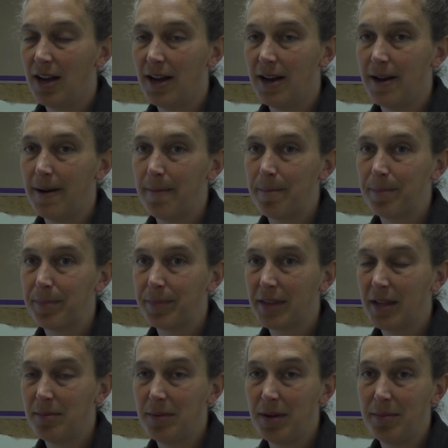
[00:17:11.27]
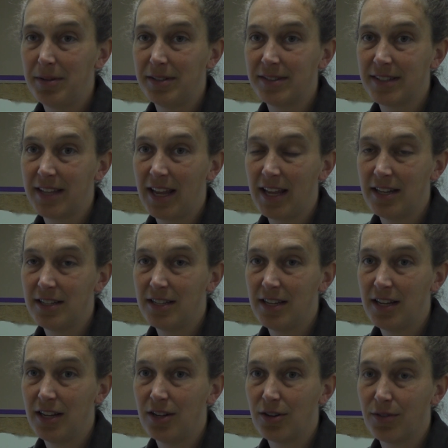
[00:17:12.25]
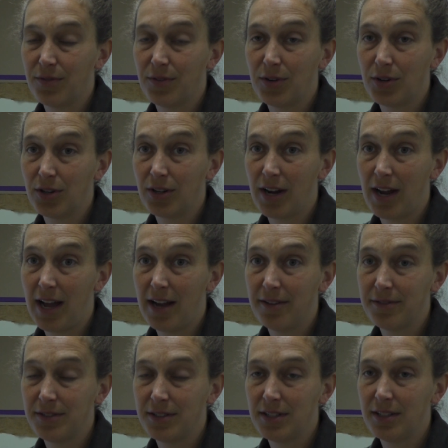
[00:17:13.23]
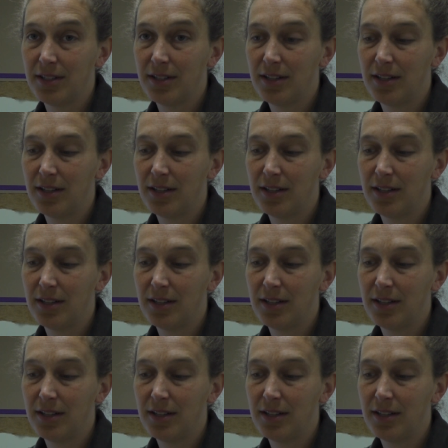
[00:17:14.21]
and maybe scanned in or photographed.